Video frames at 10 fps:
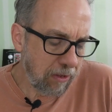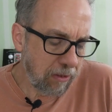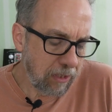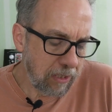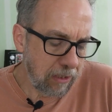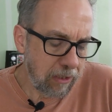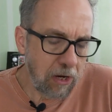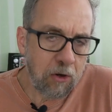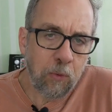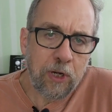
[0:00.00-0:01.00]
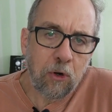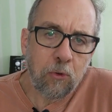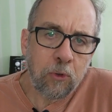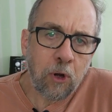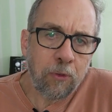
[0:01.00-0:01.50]
than the Arduino
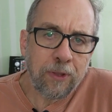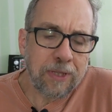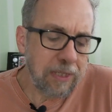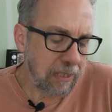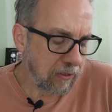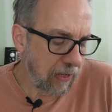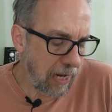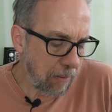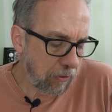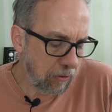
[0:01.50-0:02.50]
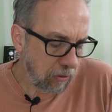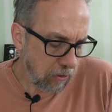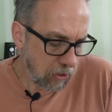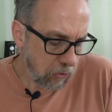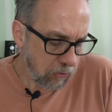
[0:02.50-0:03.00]
Uno that the Synapse
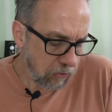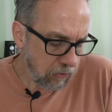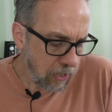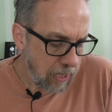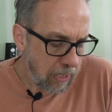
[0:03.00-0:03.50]
uses.